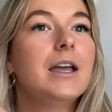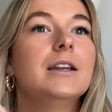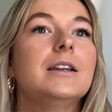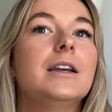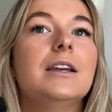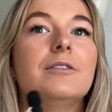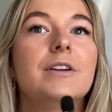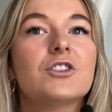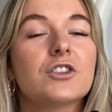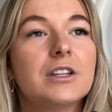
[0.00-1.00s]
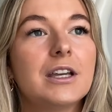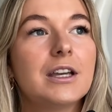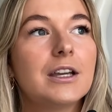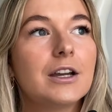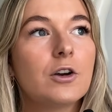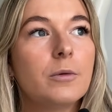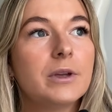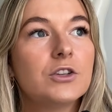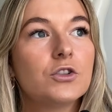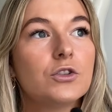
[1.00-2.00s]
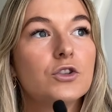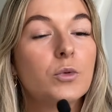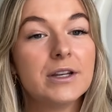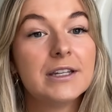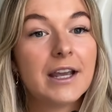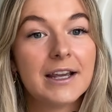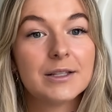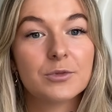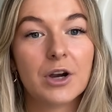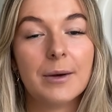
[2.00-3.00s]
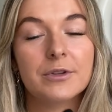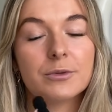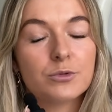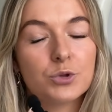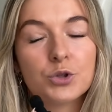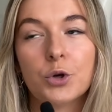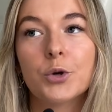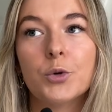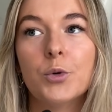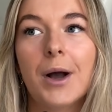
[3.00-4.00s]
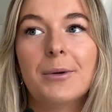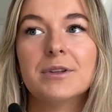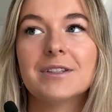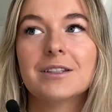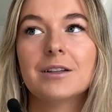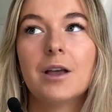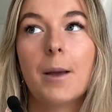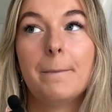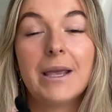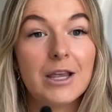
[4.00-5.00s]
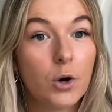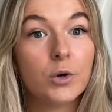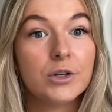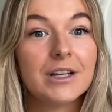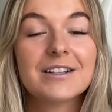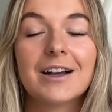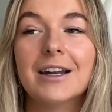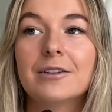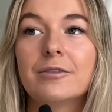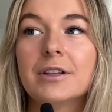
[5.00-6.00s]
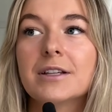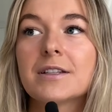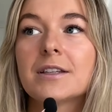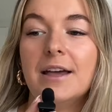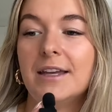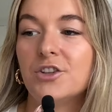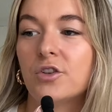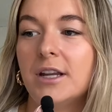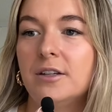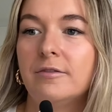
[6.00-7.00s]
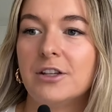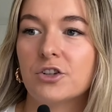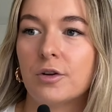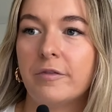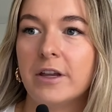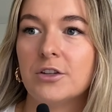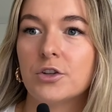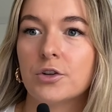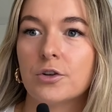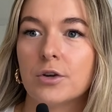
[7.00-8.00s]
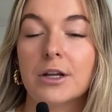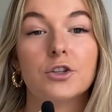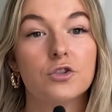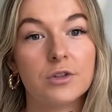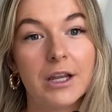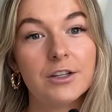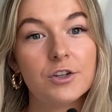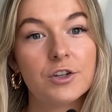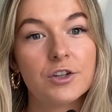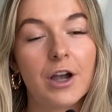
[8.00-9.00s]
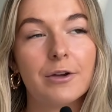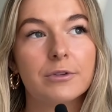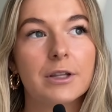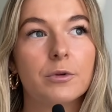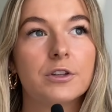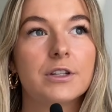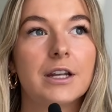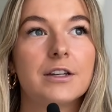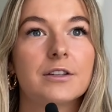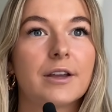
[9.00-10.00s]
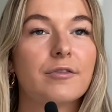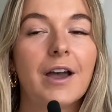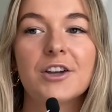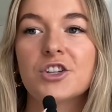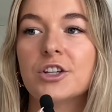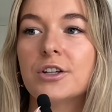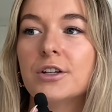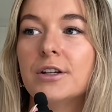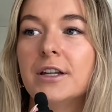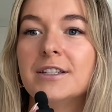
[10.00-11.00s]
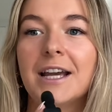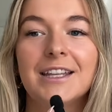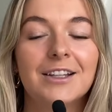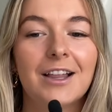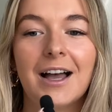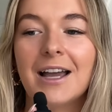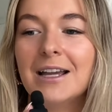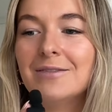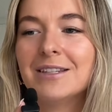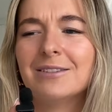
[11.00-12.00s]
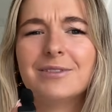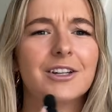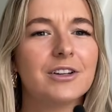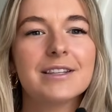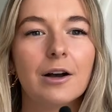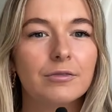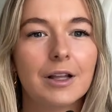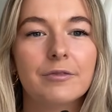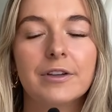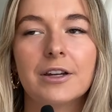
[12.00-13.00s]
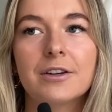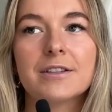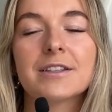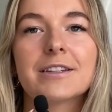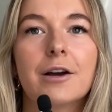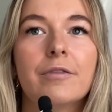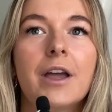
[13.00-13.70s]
And it eventually got me to 20k subscribers, which was so cool. I was beyond excited for this. I then tried to venture off into a new niche. I really wanted to get into like fashion and day in the lives and, you know, self-love videos and stuff.